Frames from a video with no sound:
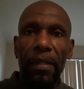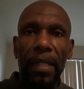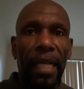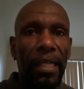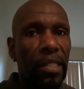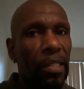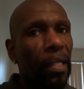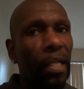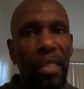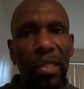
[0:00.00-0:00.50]

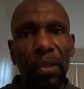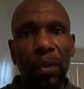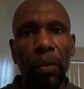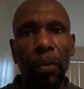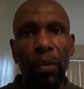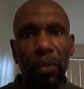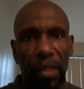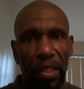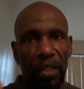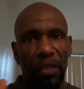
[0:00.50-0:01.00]
That's
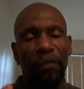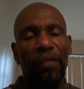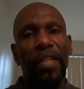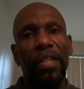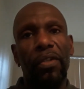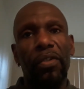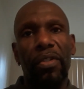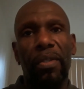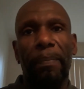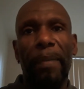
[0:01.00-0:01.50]
all this
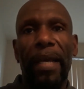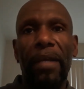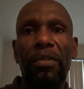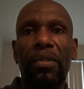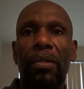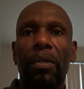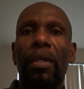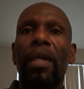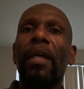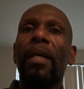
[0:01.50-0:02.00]
video is about.
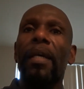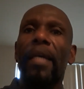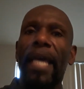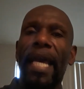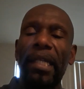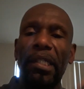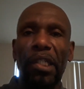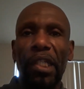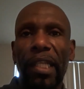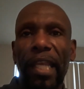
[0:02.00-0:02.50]
So
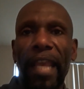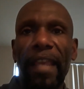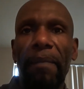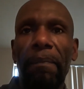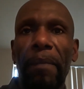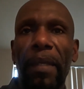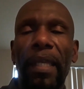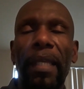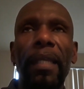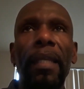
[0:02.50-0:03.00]

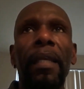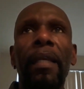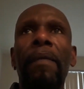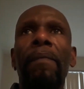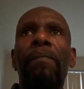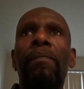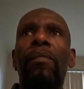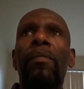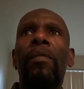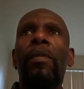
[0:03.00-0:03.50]
educate me,
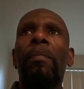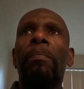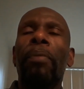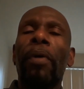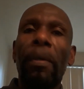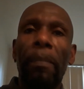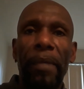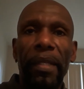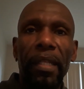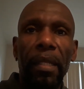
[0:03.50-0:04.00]

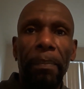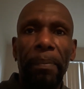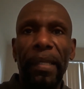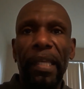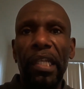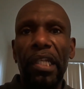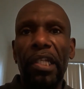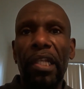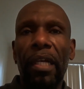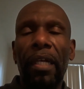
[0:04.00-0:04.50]
put me in the
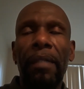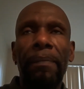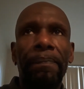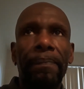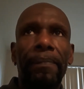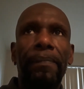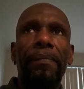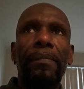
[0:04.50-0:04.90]
picture,